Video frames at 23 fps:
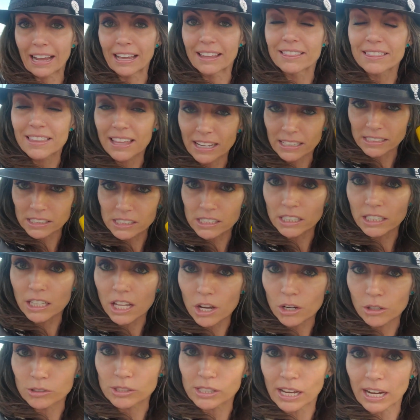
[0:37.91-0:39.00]
And thanks to
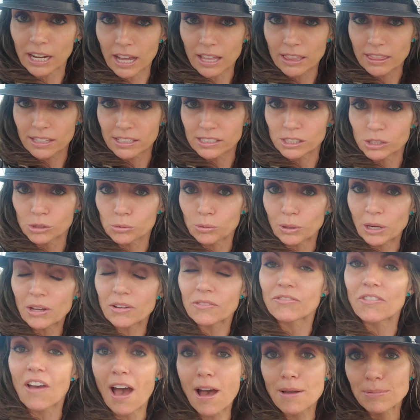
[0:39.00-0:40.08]
Lowe's, I got this sweet,
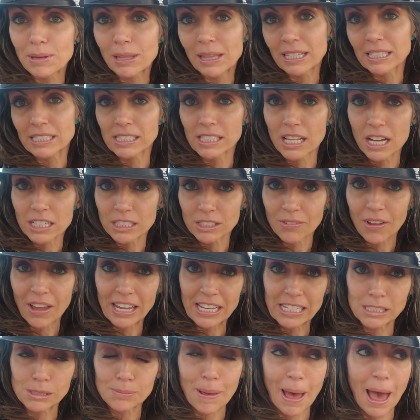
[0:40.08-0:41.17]
fabulous Las
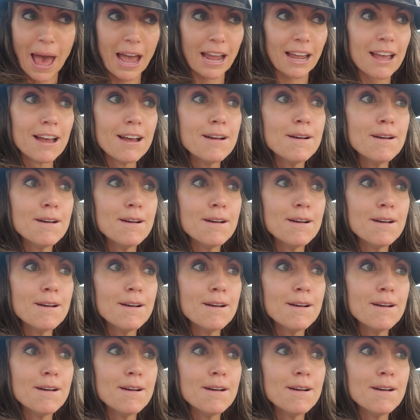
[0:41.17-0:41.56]
Vegas bag.